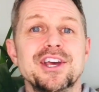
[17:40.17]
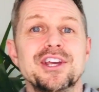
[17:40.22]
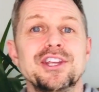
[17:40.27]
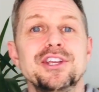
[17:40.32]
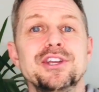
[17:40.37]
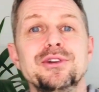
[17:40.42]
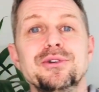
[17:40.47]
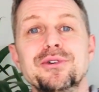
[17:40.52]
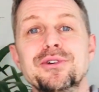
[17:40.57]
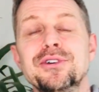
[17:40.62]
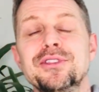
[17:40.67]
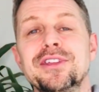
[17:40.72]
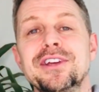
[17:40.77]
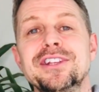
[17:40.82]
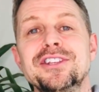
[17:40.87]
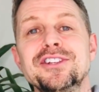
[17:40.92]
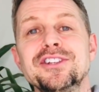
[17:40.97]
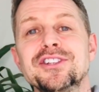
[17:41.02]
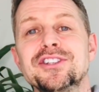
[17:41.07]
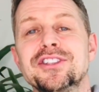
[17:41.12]
You know,
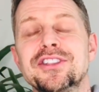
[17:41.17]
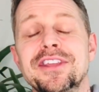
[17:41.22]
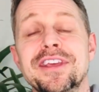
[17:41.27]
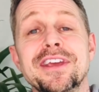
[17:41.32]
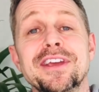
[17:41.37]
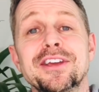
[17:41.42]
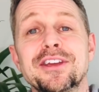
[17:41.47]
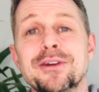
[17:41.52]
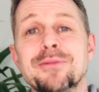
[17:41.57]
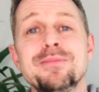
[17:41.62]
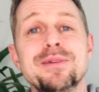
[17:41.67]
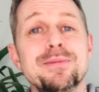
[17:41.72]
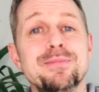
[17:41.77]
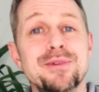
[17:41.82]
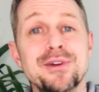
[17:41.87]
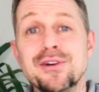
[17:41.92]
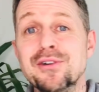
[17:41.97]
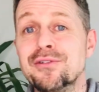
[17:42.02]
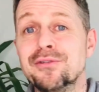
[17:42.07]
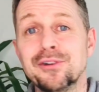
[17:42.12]
they can be
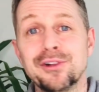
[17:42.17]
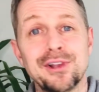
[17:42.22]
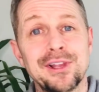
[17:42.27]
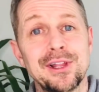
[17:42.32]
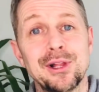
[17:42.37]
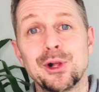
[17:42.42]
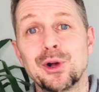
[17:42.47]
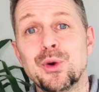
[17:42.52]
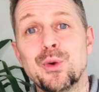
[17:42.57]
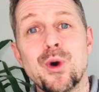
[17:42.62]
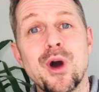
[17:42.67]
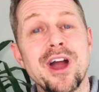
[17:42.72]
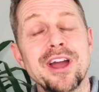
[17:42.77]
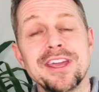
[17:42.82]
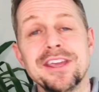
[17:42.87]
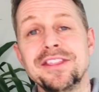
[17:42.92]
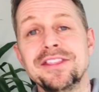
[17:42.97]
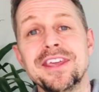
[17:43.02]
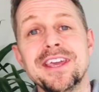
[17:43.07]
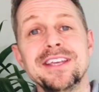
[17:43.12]
beautiful little
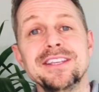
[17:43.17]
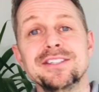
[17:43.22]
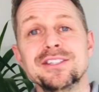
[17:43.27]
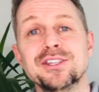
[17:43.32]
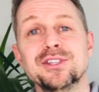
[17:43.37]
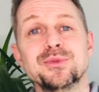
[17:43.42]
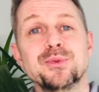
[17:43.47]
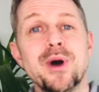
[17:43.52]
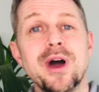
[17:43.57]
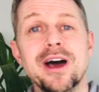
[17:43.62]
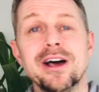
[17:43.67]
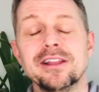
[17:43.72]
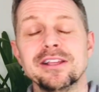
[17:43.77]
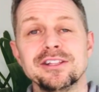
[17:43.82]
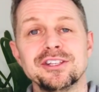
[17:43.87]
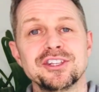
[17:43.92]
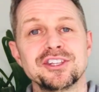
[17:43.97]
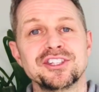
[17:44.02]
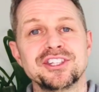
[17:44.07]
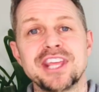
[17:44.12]
quirky things as well,
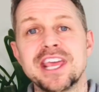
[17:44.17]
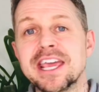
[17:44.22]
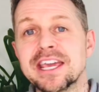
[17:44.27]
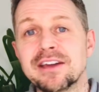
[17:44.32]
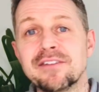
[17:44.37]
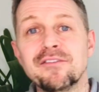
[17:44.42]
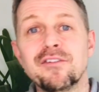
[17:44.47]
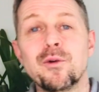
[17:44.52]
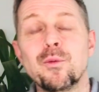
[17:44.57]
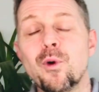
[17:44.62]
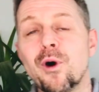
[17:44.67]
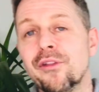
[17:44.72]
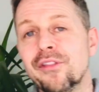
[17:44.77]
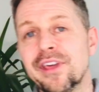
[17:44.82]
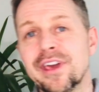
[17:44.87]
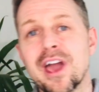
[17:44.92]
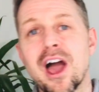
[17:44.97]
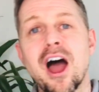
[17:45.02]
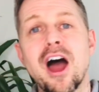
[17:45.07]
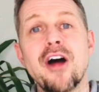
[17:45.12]
and just take them for what
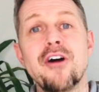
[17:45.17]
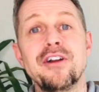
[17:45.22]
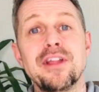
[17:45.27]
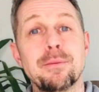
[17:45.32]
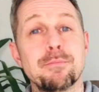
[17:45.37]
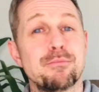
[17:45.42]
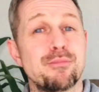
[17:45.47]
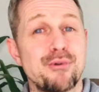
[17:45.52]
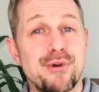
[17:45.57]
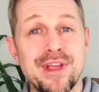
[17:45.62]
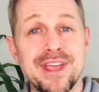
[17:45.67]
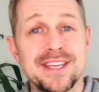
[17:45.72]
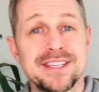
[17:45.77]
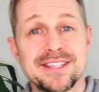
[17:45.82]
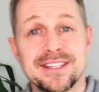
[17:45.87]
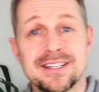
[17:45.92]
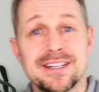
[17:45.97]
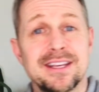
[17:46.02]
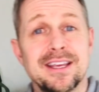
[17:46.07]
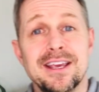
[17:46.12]
they are and
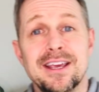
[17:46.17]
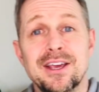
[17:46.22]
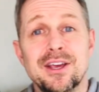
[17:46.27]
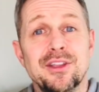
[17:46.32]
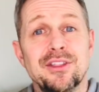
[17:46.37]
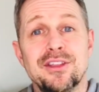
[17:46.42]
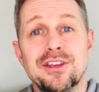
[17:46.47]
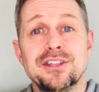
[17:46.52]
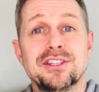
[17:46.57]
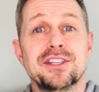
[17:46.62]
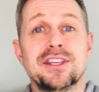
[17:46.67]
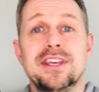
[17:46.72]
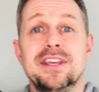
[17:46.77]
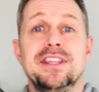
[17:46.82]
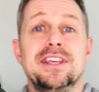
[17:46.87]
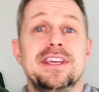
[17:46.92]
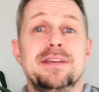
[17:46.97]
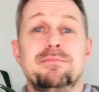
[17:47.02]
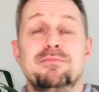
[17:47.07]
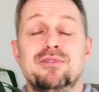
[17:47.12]
embrace the
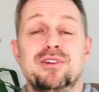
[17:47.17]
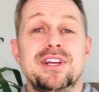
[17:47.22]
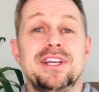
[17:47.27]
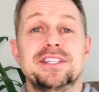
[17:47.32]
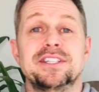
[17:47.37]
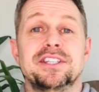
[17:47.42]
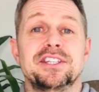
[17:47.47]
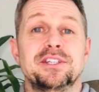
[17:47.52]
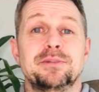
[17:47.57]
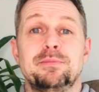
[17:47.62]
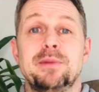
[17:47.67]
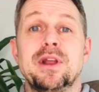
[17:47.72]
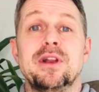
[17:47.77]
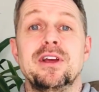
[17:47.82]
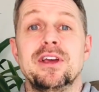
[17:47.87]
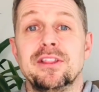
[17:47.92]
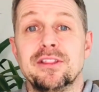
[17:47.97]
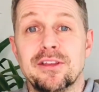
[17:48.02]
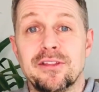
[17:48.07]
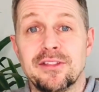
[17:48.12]

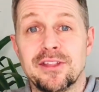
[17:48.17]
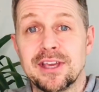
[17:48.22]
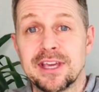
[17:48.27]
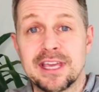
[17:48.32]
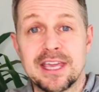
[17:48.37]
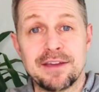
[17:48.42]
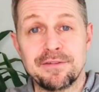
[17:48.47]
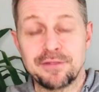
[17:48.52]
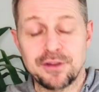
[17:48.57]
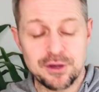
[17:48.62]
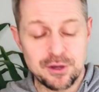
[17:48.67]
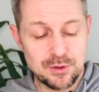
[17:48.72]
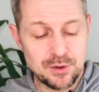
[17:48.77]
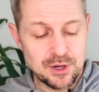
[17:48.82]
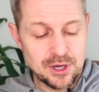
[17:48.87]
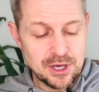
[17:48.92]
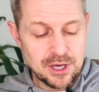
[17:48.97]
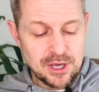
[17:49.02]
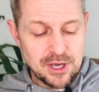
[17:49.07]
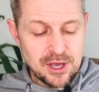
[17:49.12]
spirit that they give you,
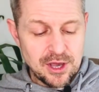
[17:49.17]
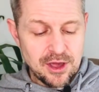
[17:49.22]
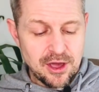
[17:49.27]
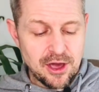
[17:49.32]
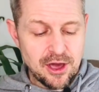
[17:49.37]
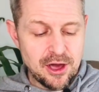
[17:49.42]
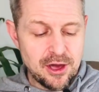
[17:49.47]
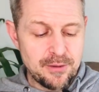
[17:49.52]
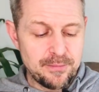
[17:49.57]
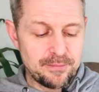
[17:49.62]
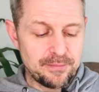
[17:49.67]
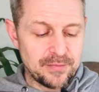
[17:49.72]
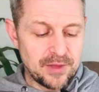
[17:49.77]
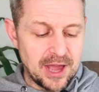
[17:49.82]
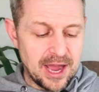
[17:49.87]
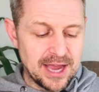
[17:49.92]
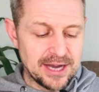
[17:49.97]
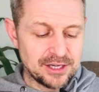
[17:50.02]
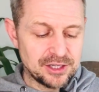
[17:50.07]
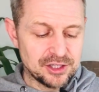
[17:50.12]

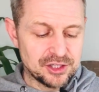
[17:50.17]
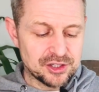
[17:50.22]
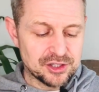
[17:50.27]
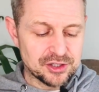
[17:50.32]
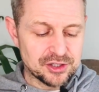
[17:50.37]
and